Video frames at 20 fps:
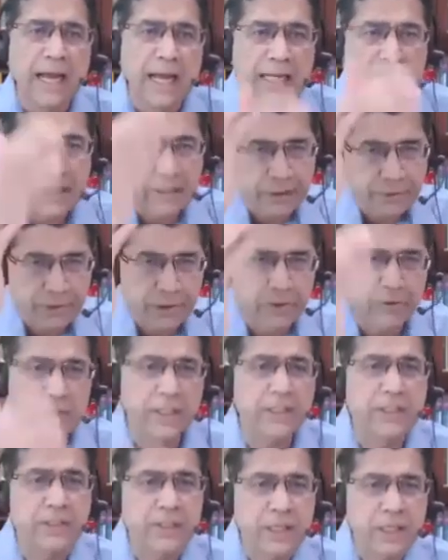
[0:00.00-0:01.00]
And he
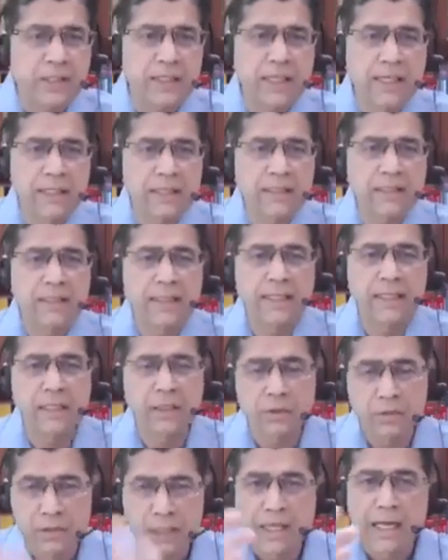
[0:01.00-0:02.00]
eventually struck that thing
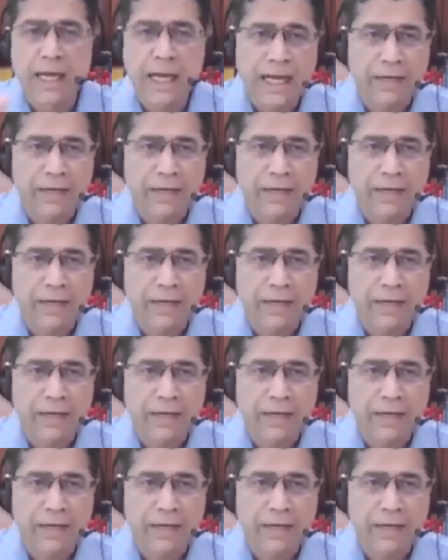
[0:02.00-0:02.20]
down.